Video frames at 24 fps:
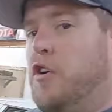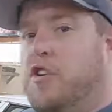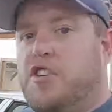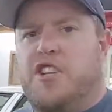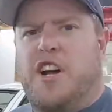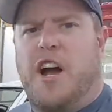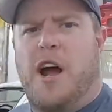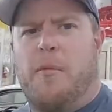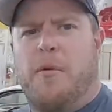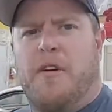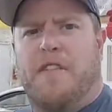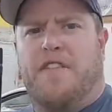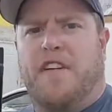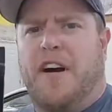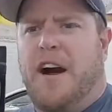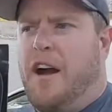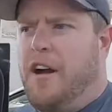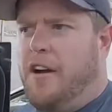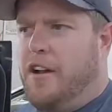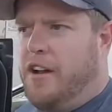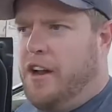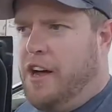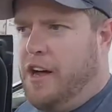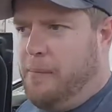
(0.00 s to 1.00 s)
First time we
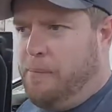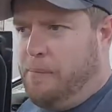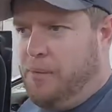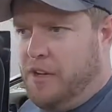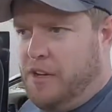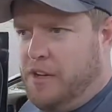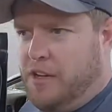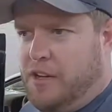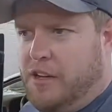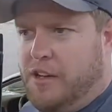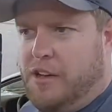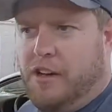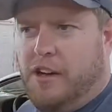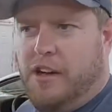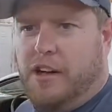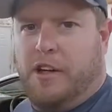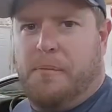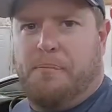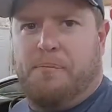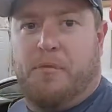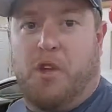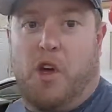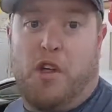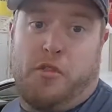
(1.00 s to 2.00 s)
fired it up, uh, it
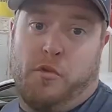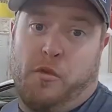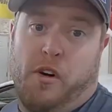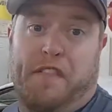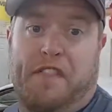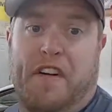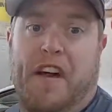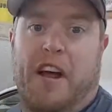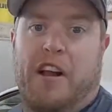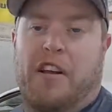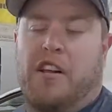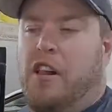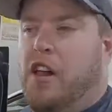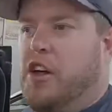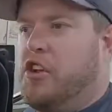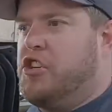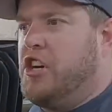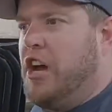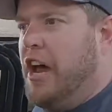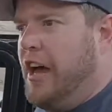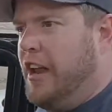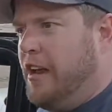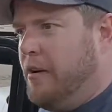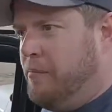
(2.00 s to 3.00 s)
uh, threw a fan
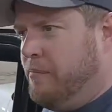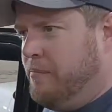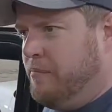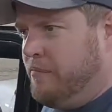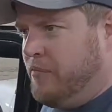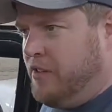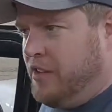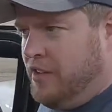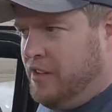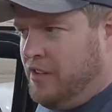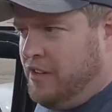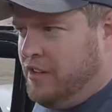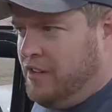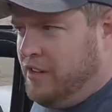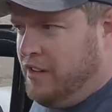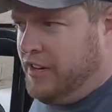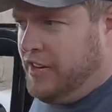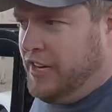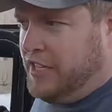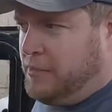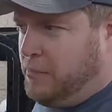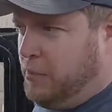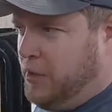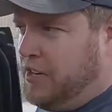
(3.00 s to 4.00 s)
clutch at him.
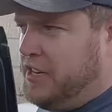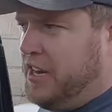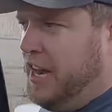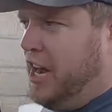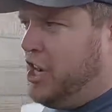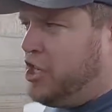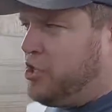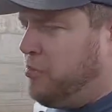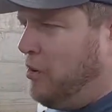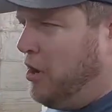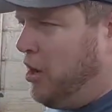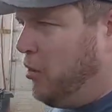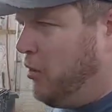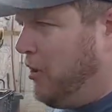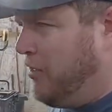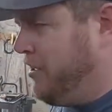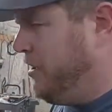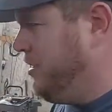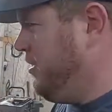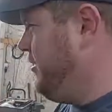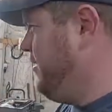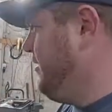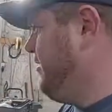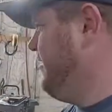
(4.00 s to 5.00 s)
He got to play dodgeball
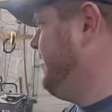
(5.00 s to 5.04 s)
with it.